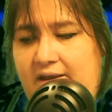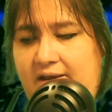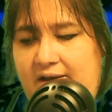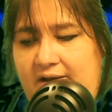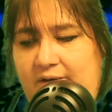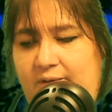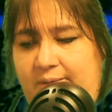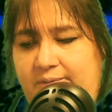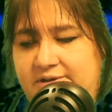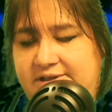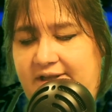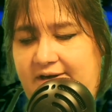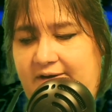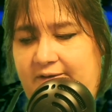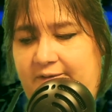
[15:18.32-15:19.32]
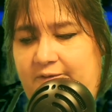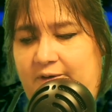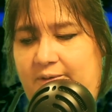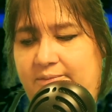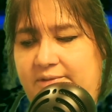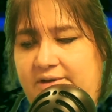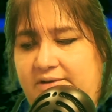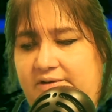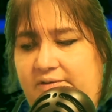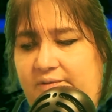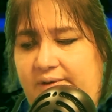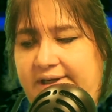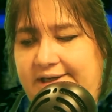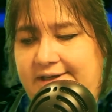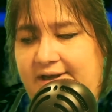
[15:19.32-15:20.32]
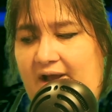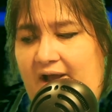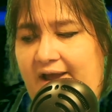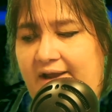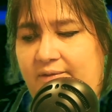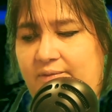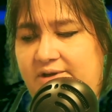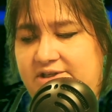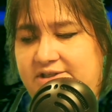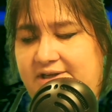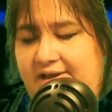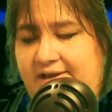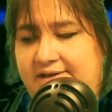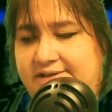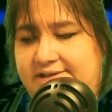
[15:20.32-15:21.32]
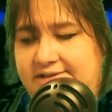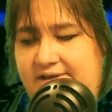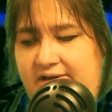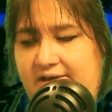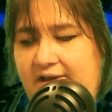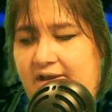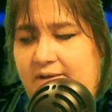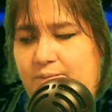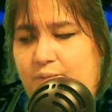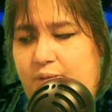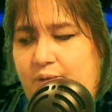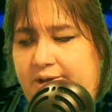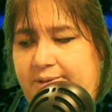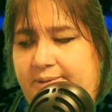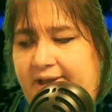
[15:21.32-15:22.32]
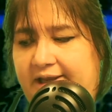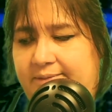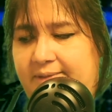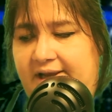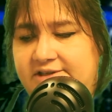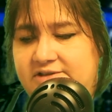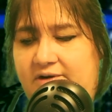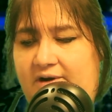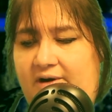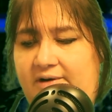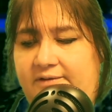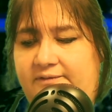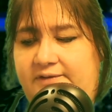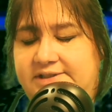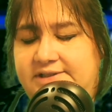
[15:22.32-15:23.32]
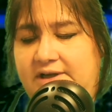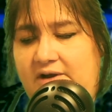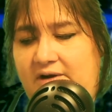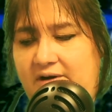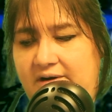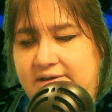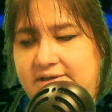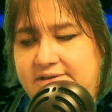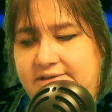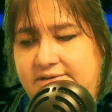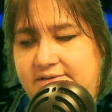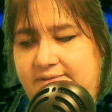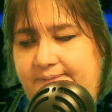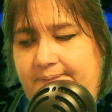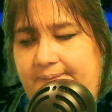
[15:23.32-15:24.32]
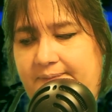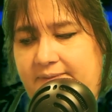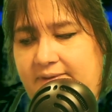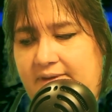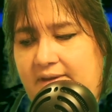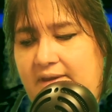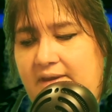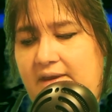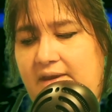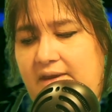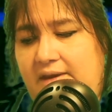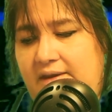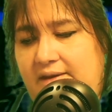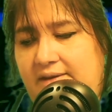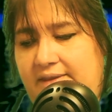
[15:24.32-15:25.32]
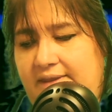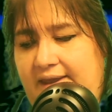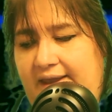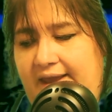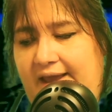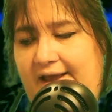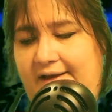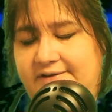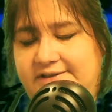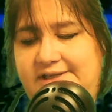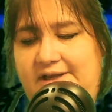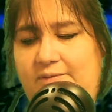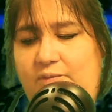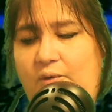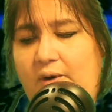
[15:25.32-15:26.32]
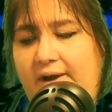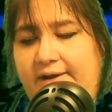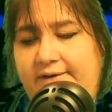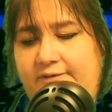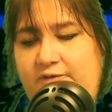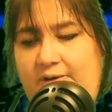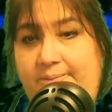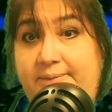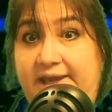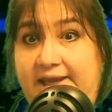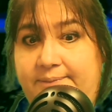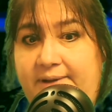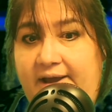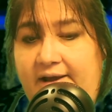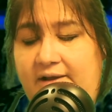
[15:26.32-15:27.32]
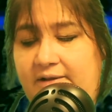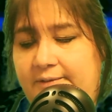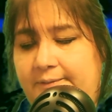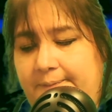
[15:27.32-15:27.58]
a representative from Green Dot, which does prepaid MasterCard and Visa cards. They have someone from PayPal.